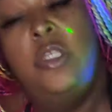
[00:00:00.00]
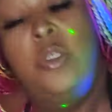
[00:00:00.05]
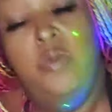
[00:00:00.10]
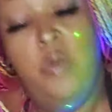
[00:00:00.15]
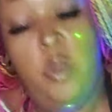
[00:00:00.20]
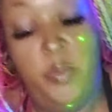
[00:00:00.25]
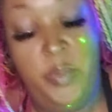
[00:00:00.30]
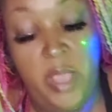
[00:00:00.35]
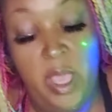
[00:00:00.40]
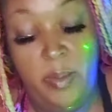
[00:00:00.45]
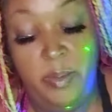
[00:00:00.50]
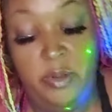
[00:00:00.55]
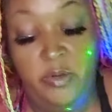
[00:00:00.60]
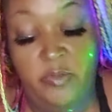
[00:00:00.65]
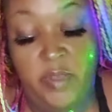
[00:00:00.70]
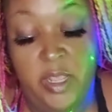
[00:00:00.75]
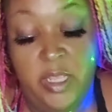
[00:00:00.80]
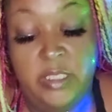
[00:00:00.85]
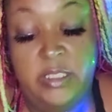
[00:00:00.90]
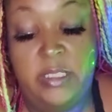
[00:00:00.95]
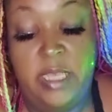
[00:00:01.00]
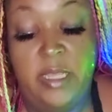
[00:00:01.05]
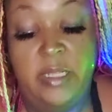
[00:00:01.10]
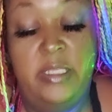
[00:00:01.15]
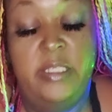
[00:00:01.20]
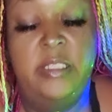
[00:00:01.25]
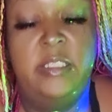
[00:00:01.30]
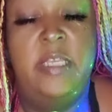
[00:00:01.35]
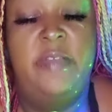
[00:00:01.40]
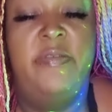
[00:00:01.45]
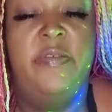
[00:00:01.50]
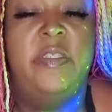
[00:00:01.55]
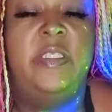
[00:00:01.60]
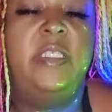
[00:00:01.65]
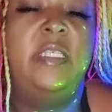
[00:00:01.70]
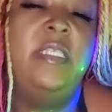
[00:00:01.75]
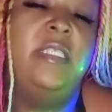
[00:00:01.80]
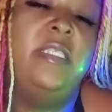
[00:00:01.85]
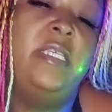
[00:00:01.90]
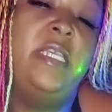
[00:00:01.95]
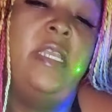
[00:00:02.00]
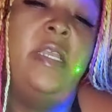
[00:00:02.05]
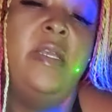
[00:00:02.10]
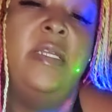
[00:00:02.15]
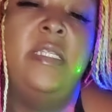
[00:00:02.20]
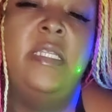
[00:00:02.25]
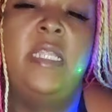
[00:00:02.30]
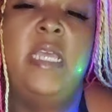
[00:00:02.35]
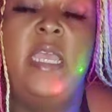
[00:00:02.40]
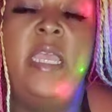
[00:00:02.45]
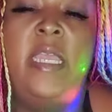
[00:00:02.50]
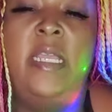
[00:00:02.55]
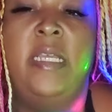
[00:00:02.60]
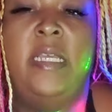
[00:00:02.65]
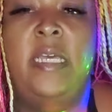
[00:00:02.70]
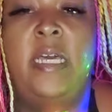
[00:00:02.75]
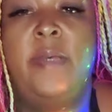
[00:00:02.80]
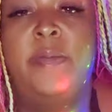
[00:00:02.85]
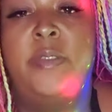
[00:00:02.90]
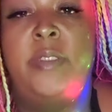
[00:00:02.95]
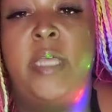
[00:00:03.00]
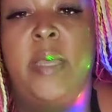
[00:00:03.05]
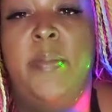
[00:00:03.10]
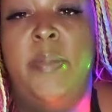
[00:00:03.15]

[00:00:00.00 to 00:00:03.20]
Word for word: You won't be able to reconcile these differences here under the Eight of Cups.